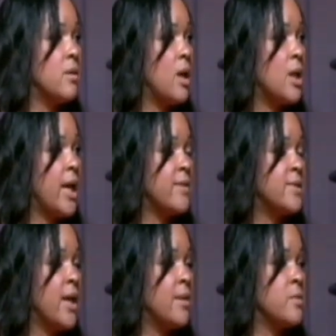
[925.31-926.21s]
A lot of
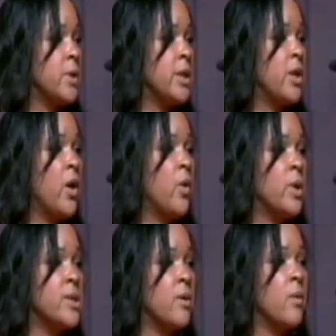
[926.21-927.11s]
times we know
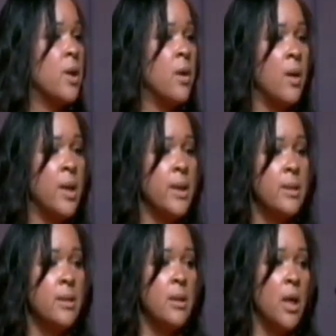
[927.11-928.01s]
what's going on
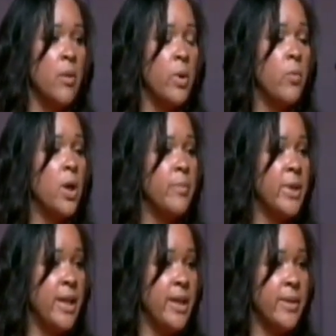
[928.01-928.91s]
and we want to
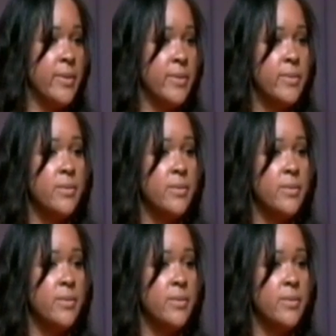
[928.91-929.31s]
be healed,